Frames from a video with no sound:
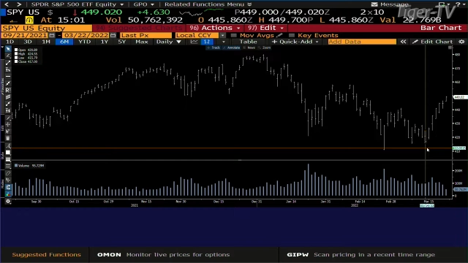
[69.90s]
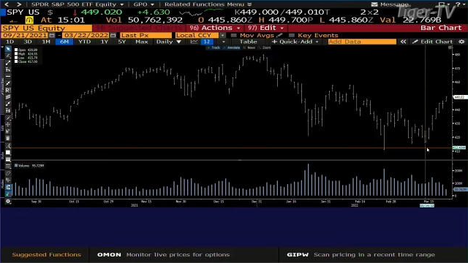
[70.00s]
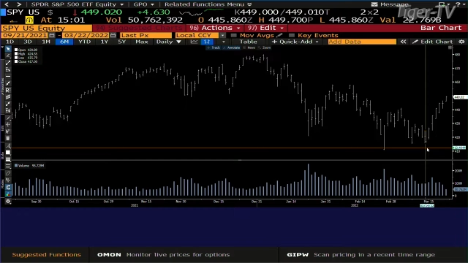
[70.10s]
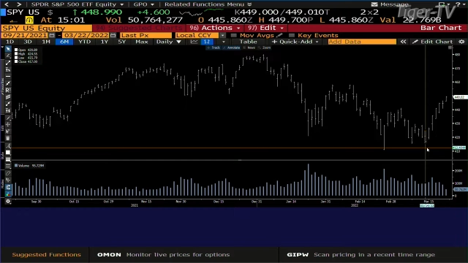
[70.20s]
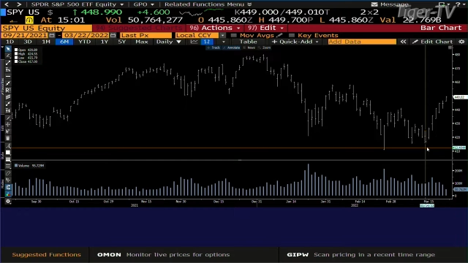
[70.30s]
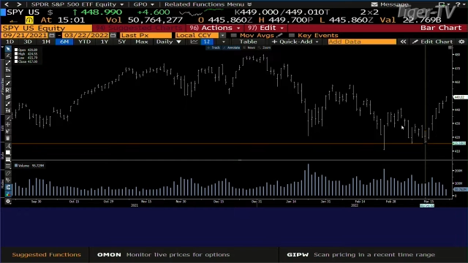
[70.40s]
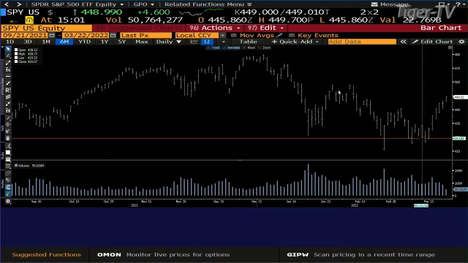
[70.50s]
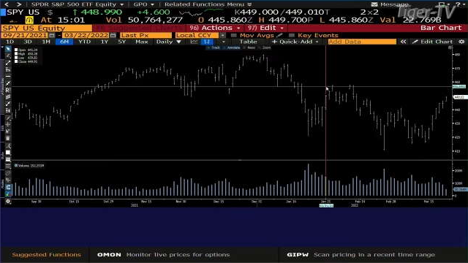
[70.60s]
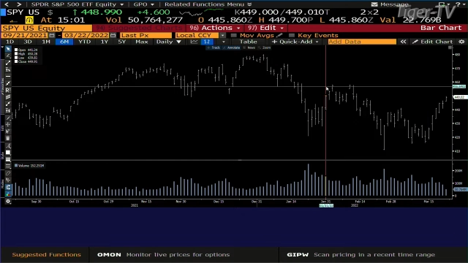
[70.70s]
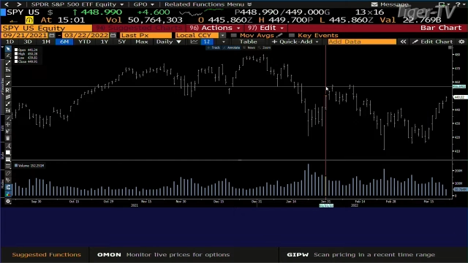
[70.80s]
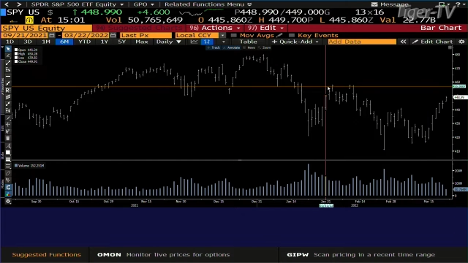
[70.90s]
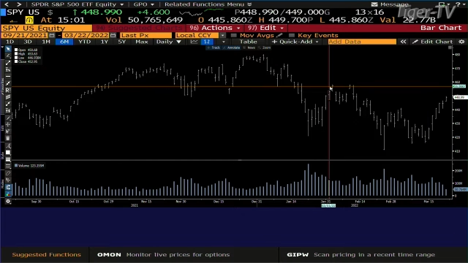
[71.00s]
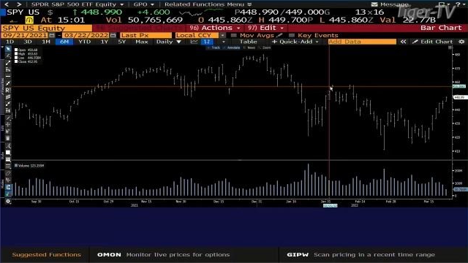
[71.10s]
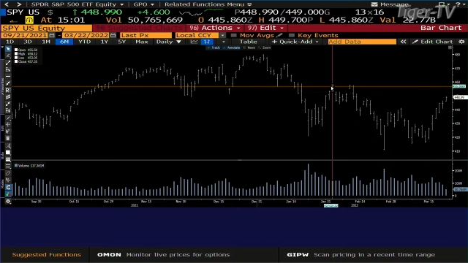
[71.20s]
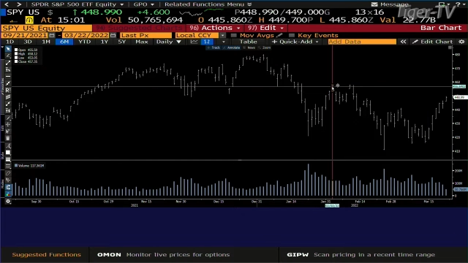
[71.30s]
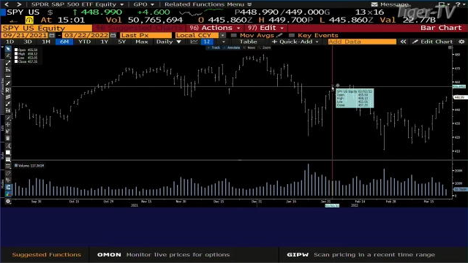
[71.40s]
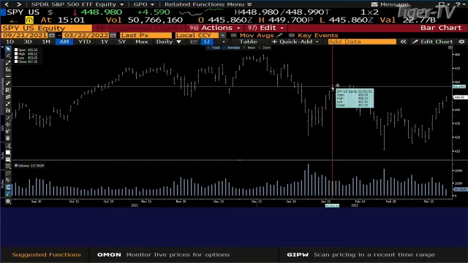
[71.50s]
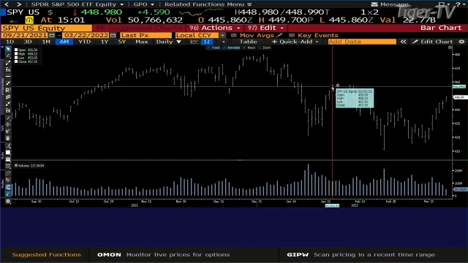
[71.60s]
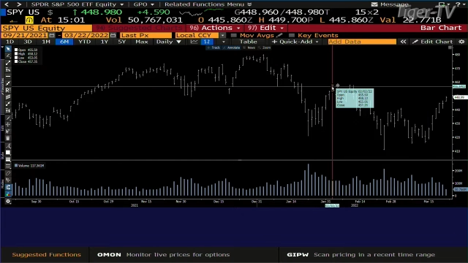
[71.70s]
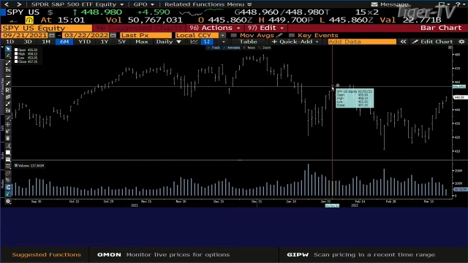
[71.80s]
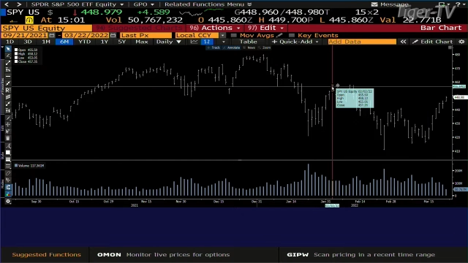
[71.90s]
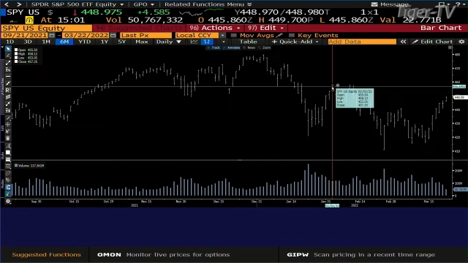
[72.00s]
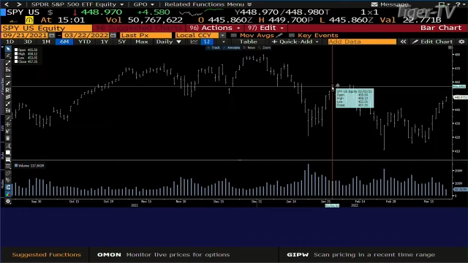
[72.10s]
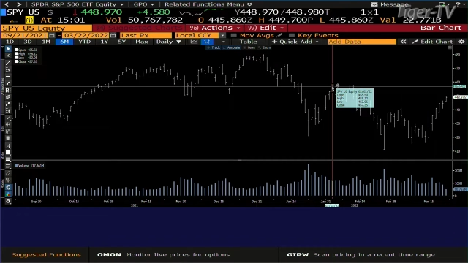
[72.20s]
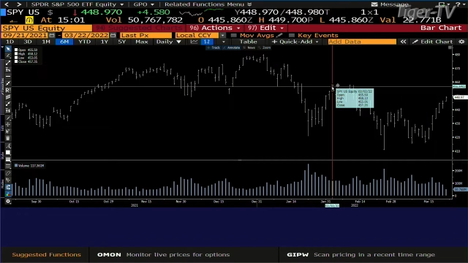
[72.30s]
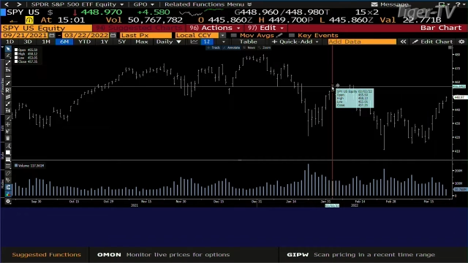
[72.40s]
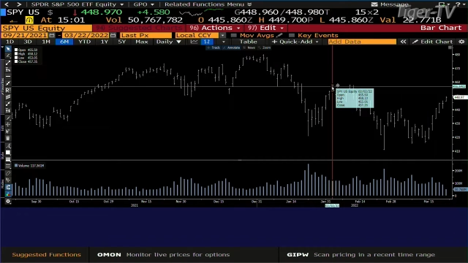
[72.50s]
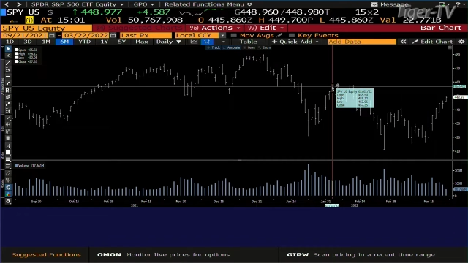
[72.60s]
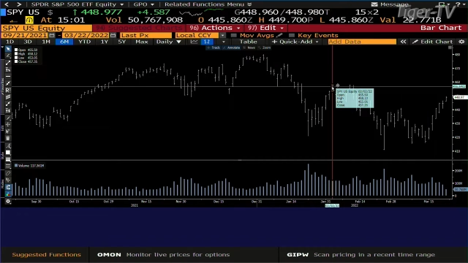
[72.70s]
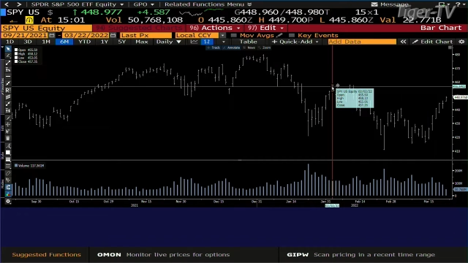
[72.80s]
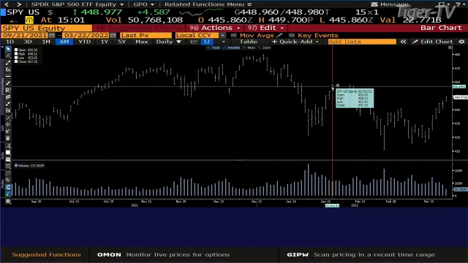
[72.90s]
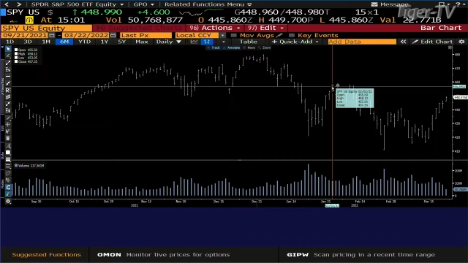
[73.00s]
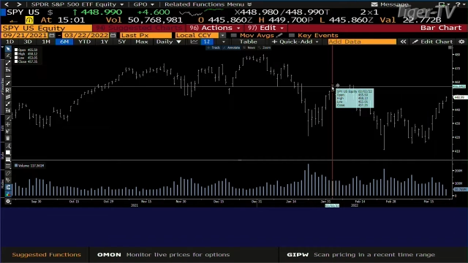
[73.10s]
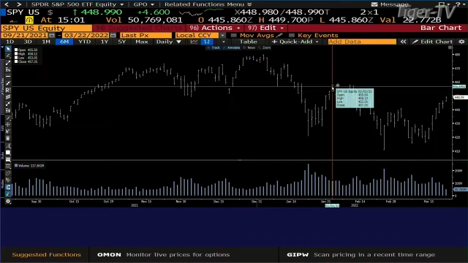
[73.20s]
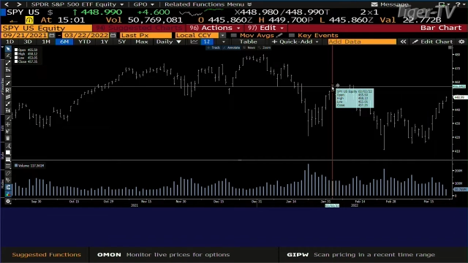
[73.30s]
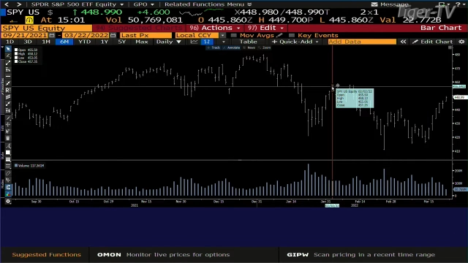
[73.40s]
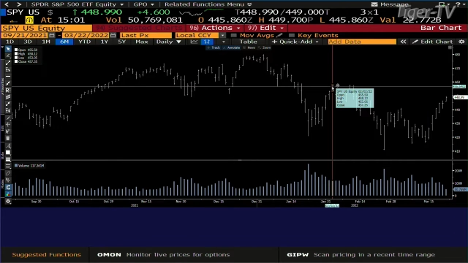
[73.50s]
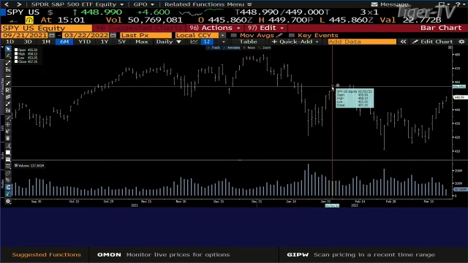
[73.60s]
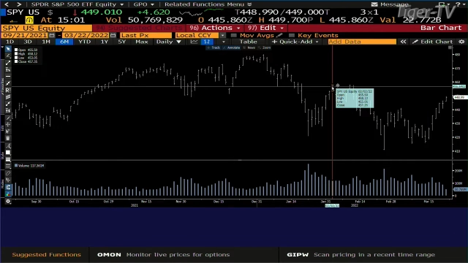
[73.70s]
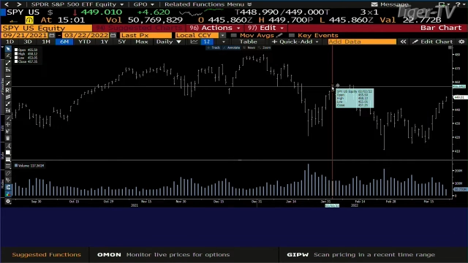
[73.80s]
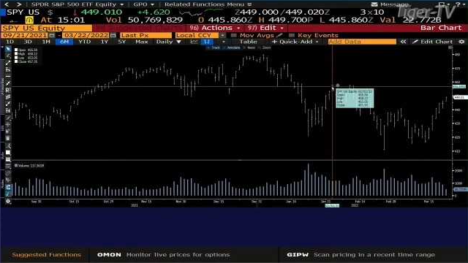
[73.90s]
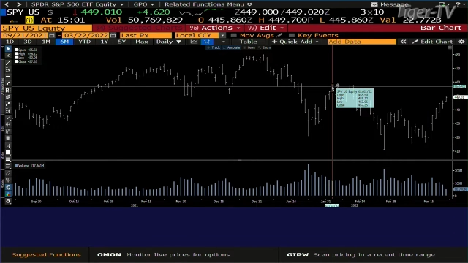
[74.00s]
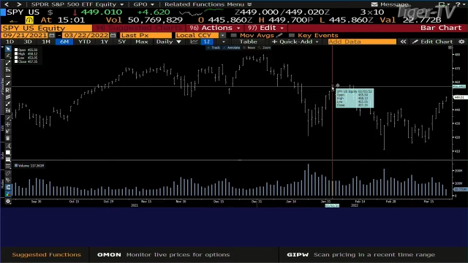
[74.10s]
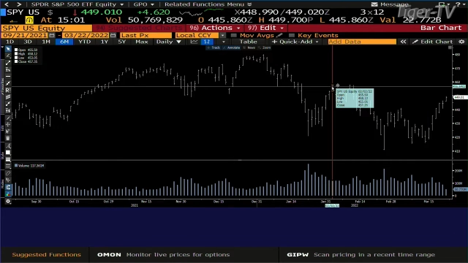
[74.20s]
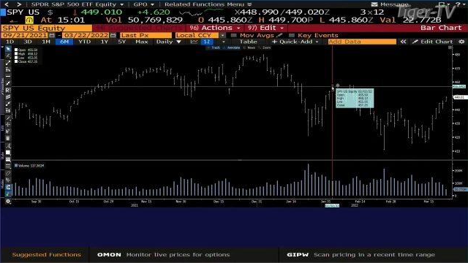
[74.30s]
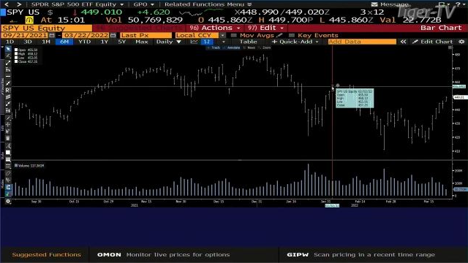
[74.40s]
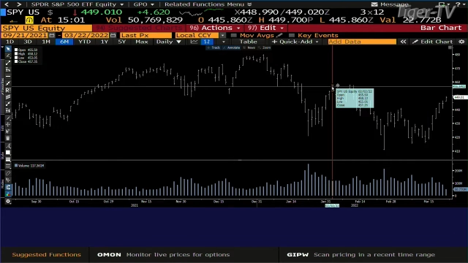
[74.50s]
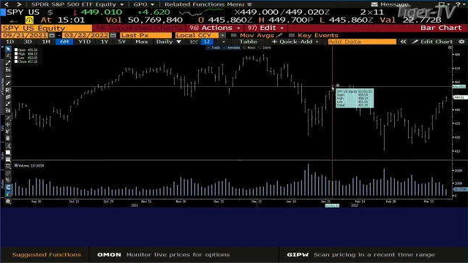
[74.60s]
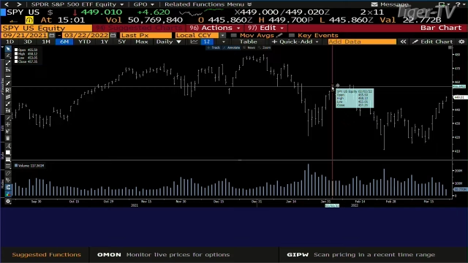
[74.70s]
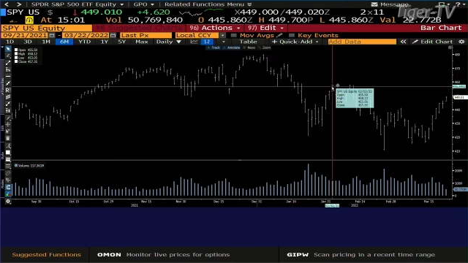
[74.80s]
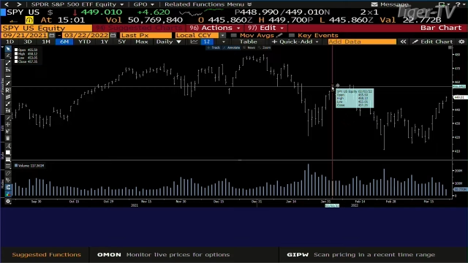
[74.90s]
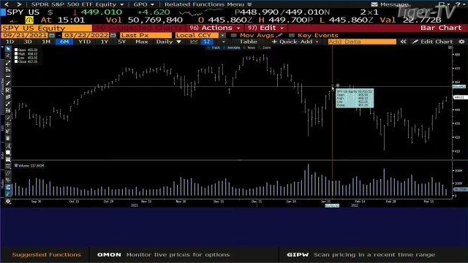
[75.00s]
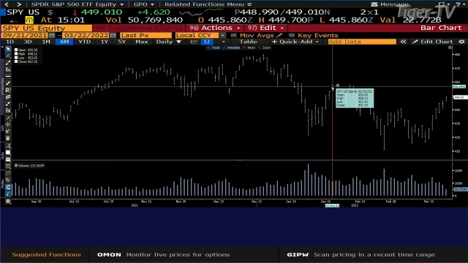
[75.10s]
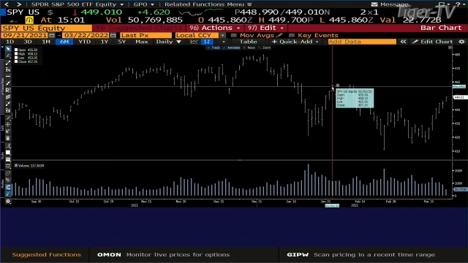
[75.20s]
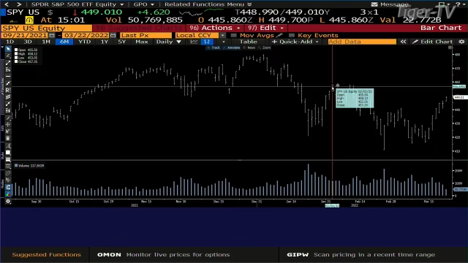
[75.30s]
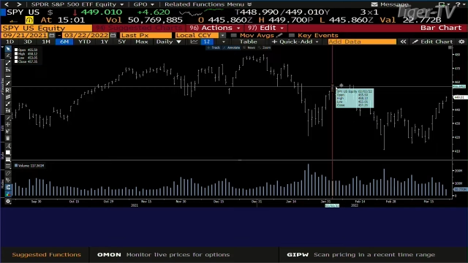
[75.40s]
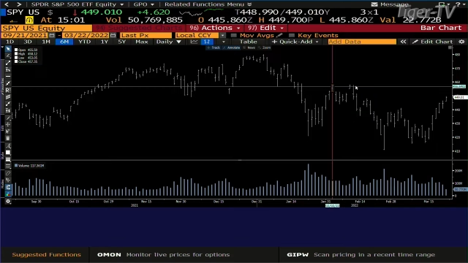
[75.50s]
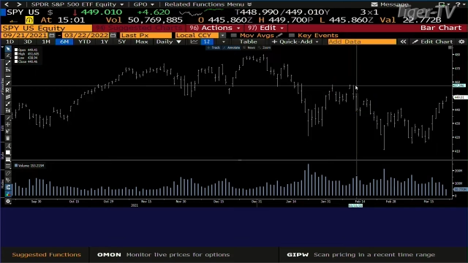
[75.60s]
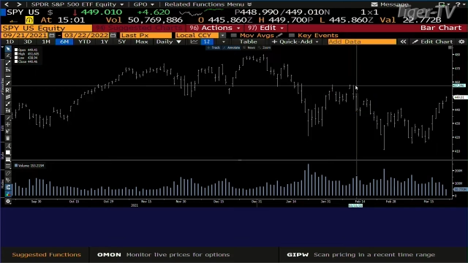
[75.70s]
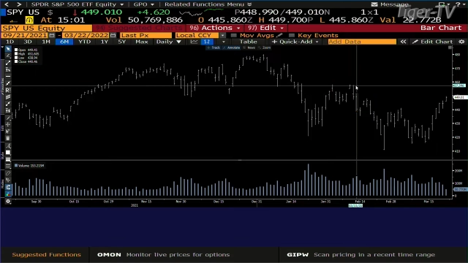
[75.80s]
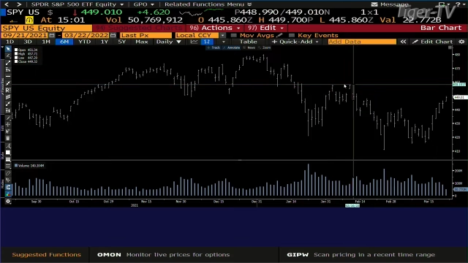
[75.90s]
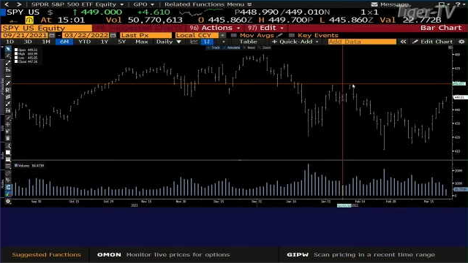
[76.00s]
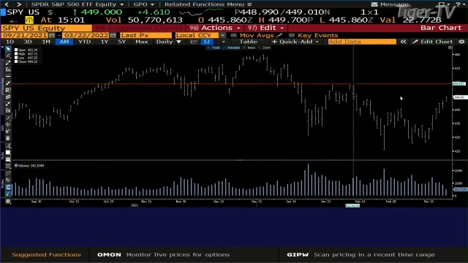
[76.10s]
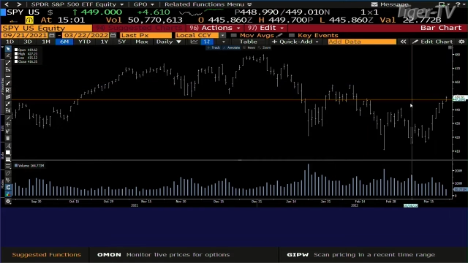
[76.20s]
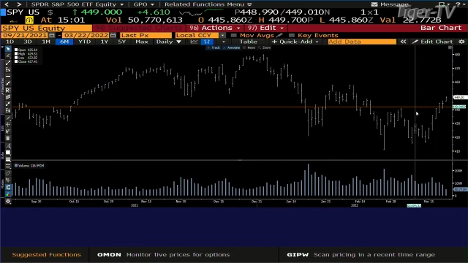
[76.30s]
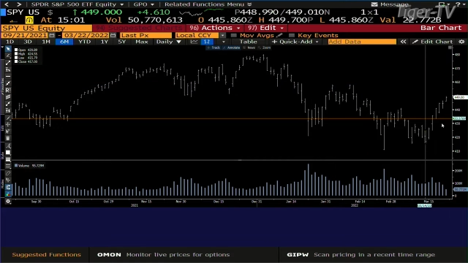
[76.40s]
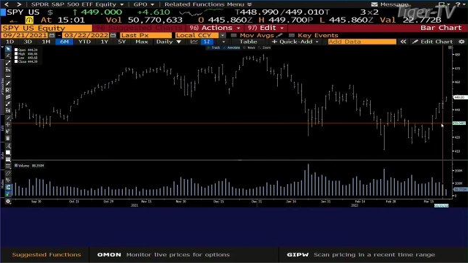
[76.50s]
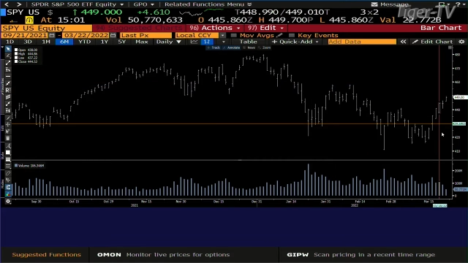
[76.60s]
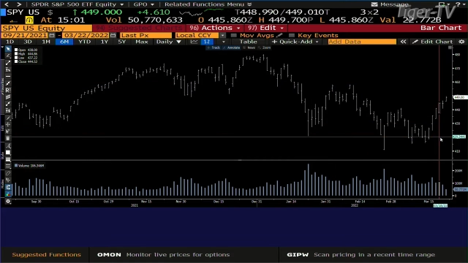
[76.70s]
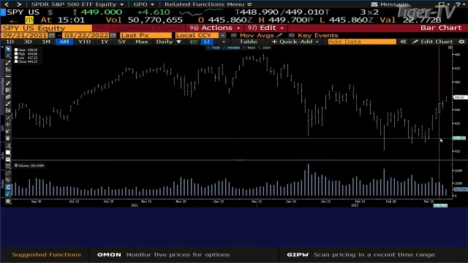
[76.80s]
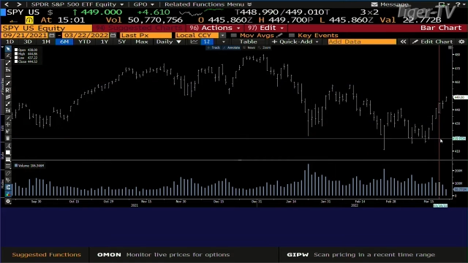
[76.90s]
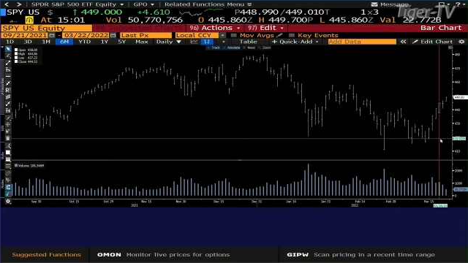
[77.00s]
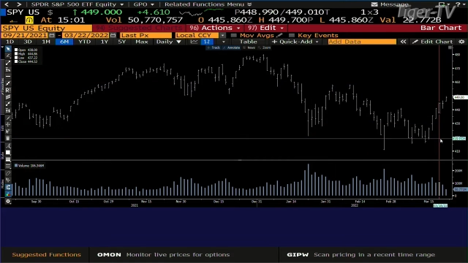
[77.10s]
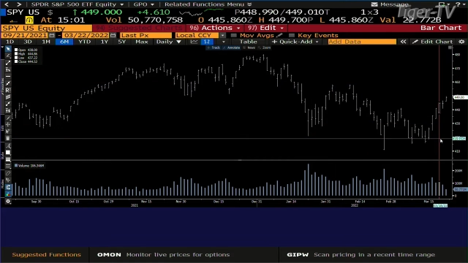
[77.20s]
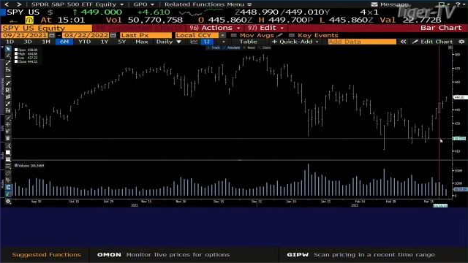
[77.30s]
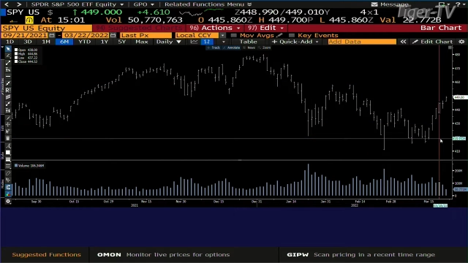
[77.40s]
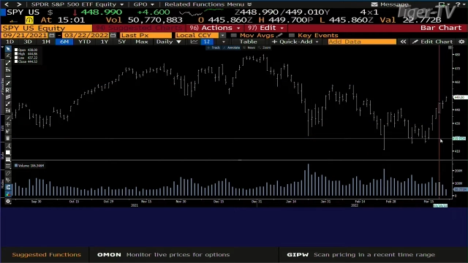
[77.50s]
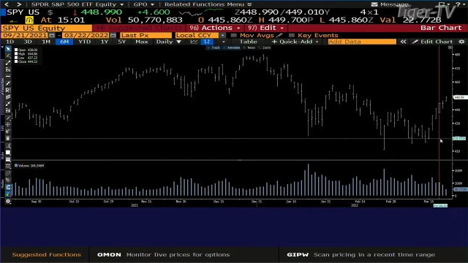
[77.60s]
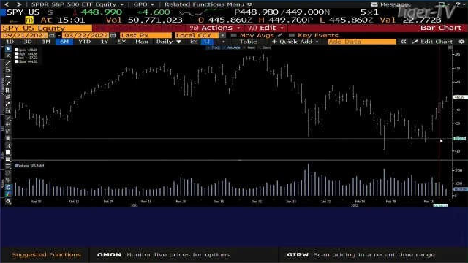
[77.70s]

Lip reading: (no speaker visible)